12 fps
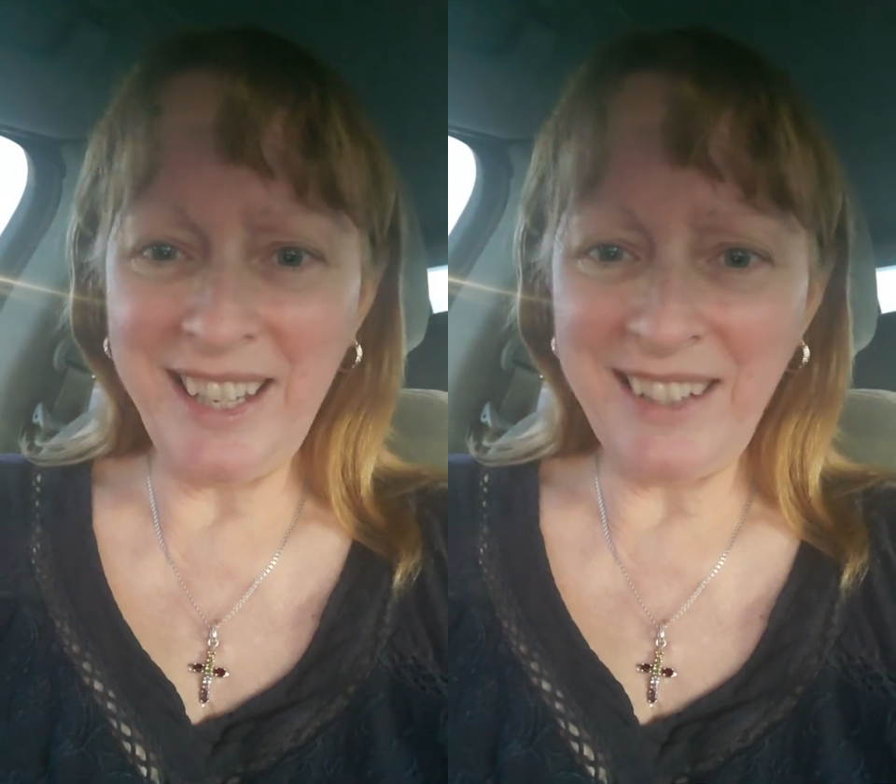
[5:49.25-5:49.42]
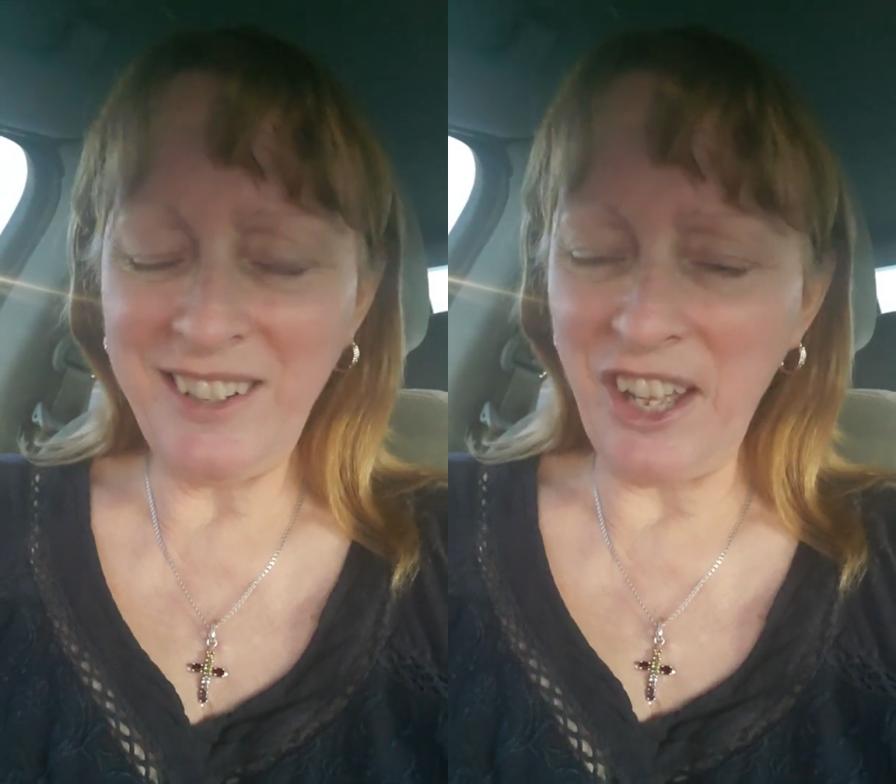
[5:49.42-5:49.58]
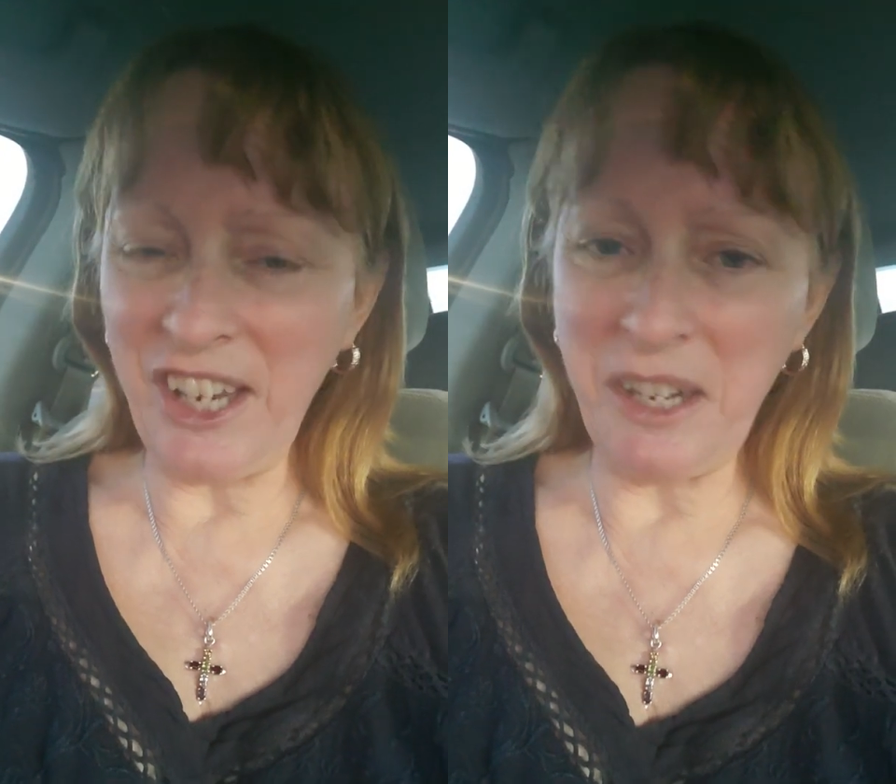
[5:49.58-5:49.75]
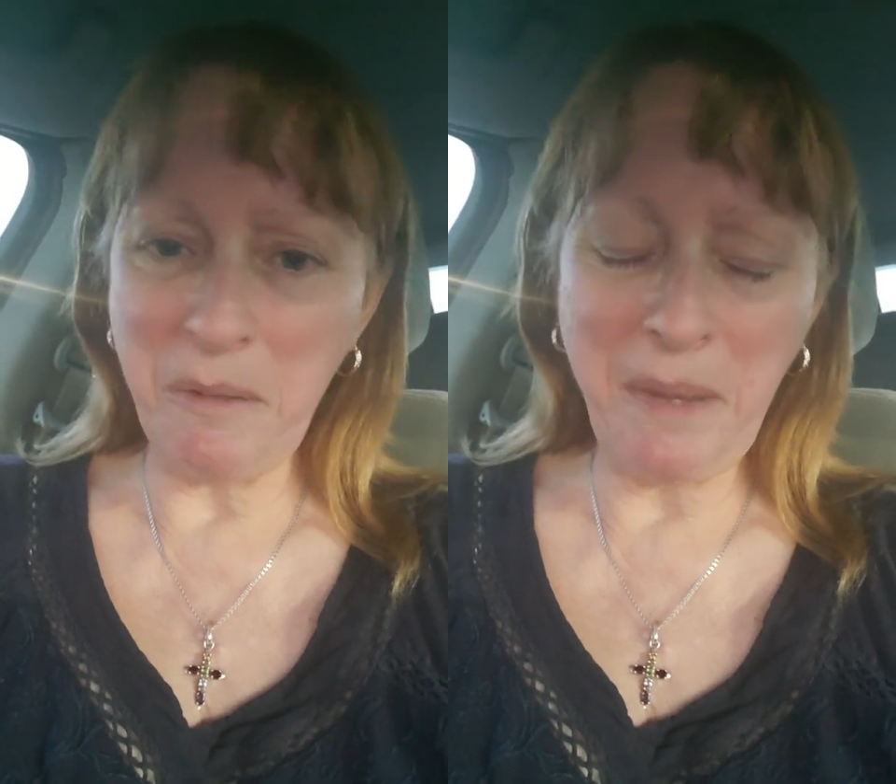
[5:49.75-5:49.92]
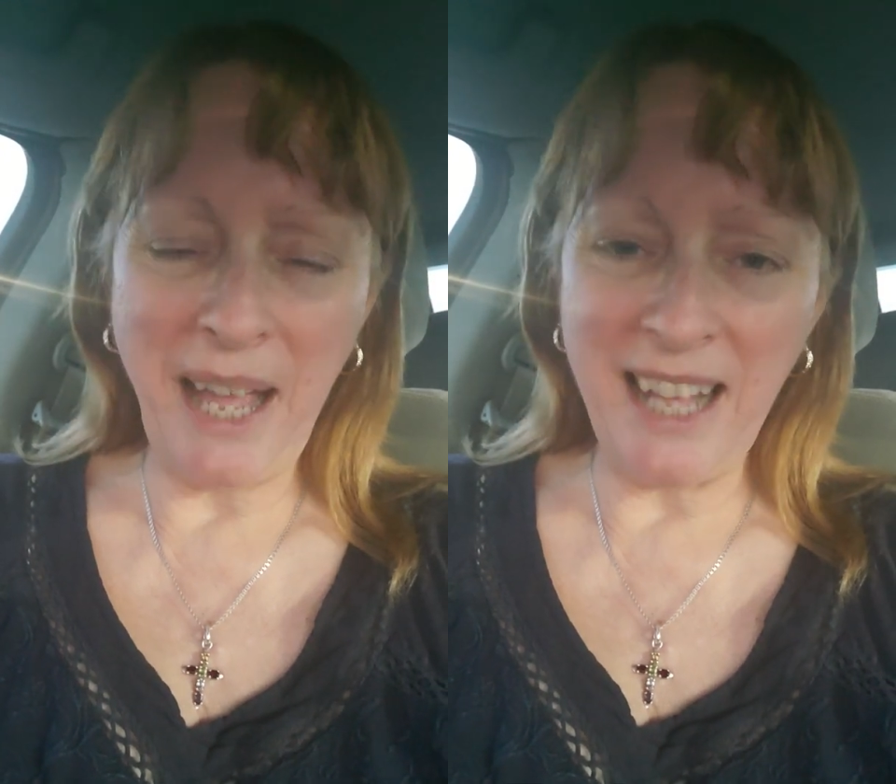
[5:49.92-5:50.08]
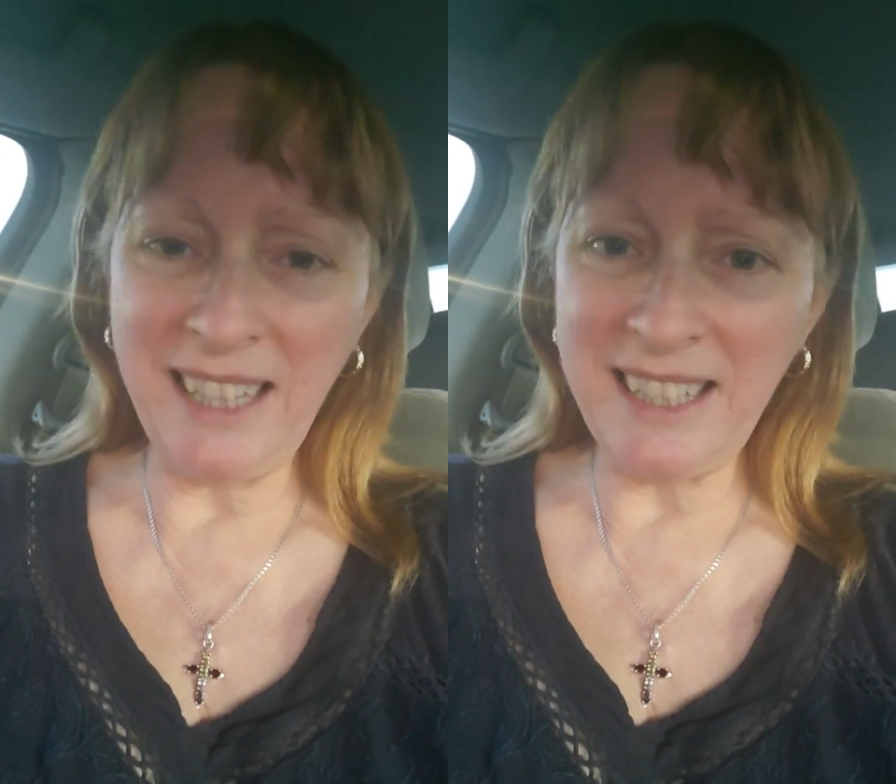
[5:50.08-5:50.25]
not in a
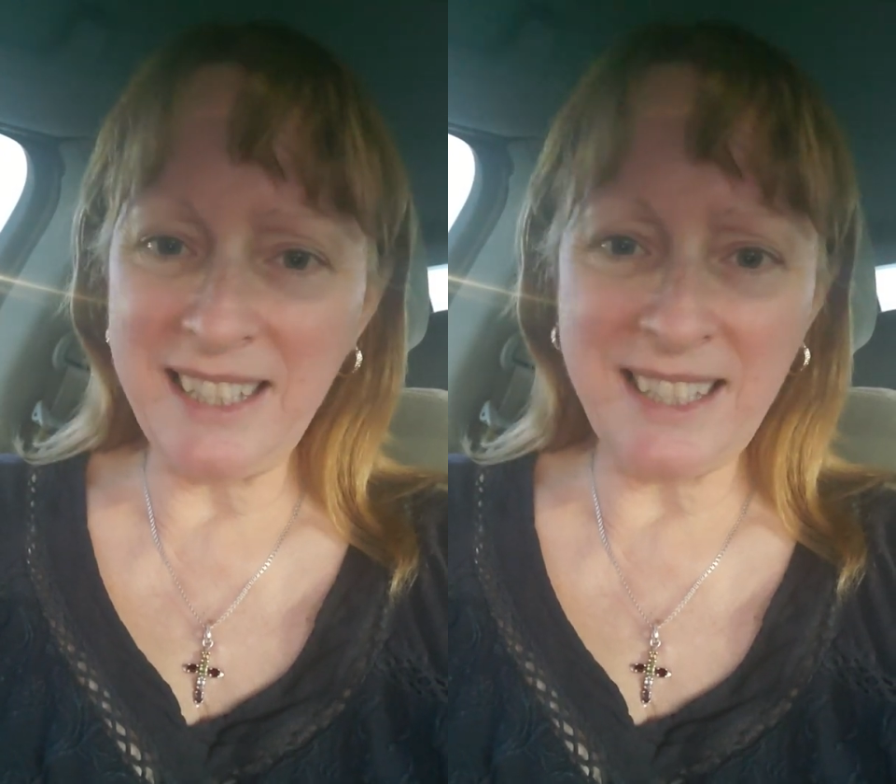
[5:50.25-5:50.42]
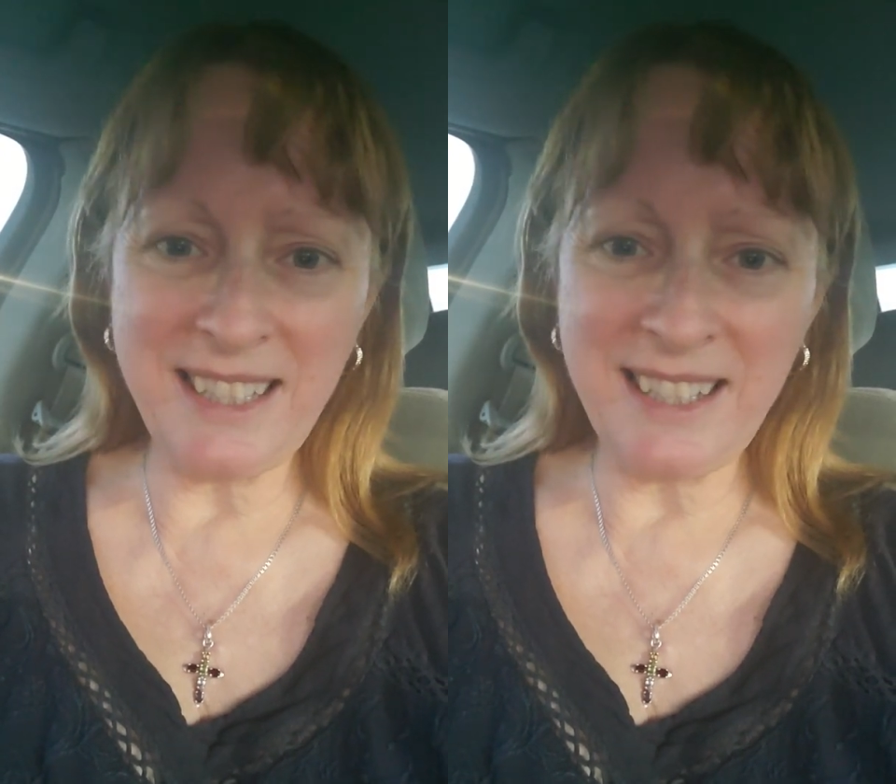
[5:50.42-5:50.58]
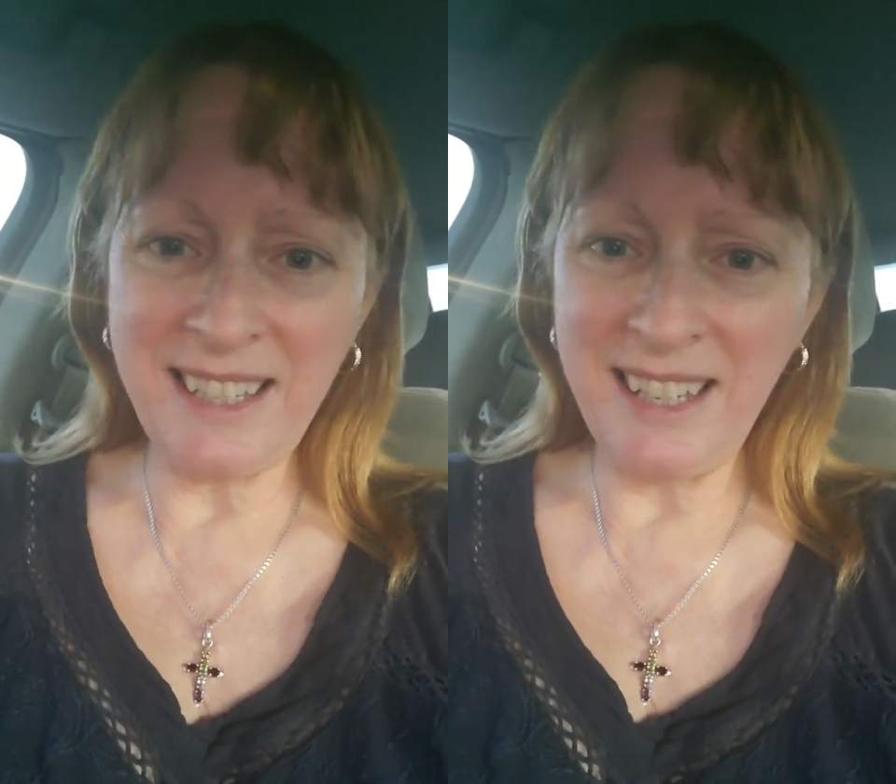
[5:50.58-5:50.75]
palace.